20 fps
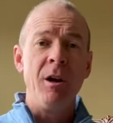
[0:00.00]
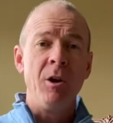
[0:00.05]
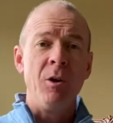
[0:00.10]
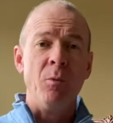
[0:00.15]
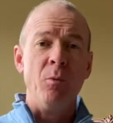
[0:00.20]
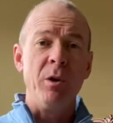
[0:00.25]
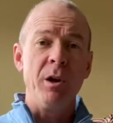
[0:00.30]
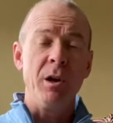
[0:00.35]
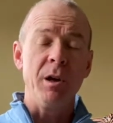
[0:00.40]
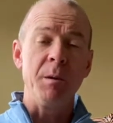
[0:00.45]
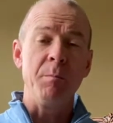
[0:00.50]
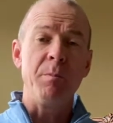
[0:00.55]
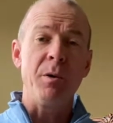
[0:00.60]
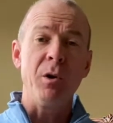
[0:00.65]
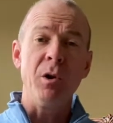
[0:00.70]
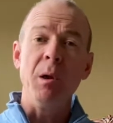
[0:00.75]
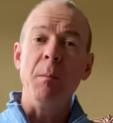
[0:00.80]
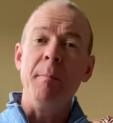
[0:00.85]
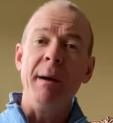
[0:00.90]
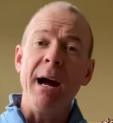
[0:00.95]
really pull
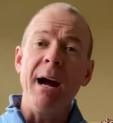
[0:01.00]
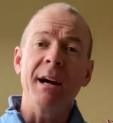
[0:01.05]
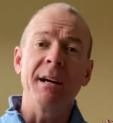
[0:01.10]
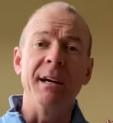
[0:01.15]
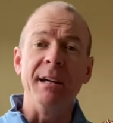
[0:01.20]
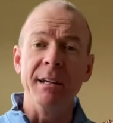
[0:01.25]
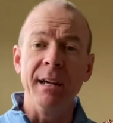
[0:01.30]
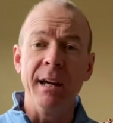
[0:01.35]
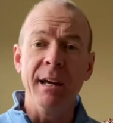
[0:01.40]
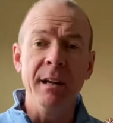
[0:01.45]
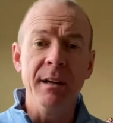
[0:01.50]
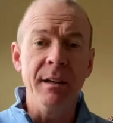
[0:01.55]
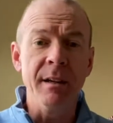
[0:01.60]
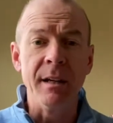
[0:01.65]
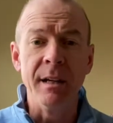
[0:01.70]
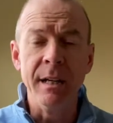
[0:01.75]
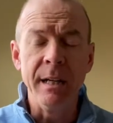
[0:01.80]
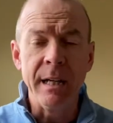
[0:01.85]
it back again.